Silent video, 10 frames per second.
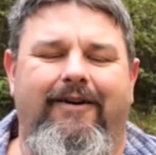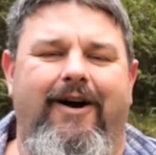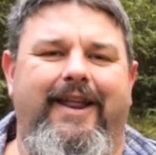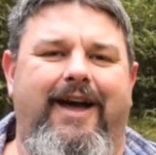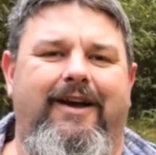
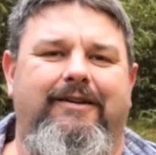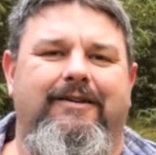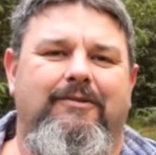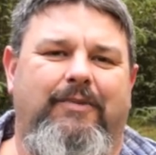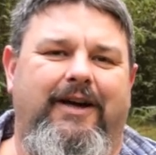
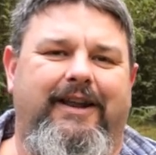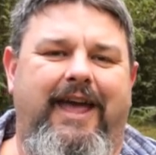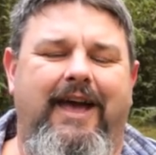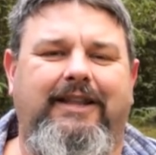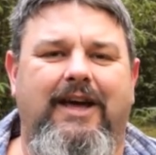Rightio, we're going to
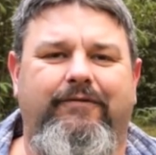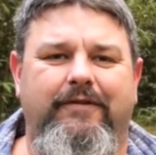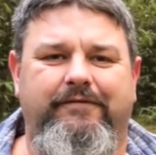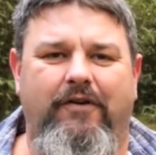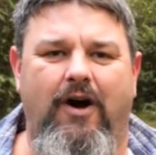count down
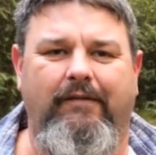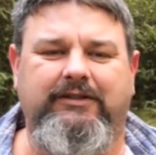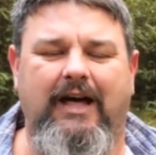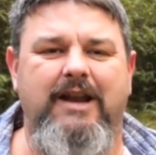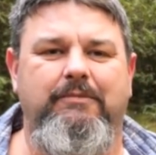from 5,
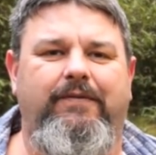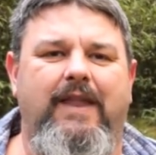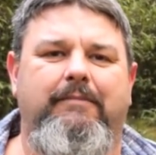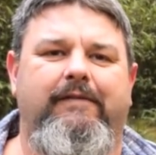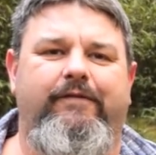starting with
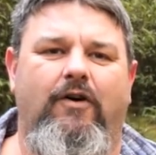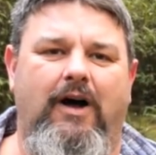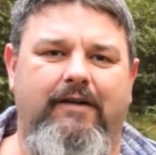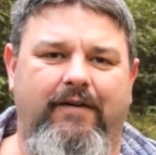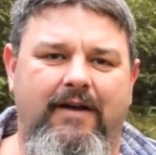number
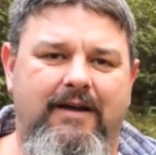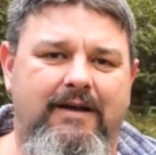5.